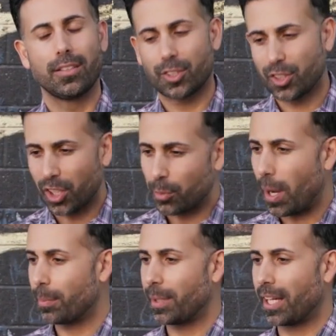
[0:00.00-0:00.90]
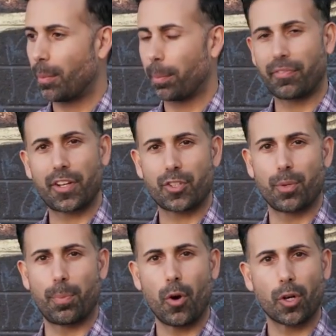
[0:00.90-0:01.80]
to turn around and become a
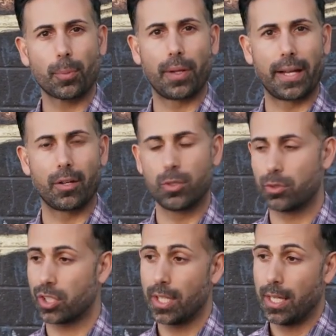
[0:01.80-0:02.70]
professional poker player who's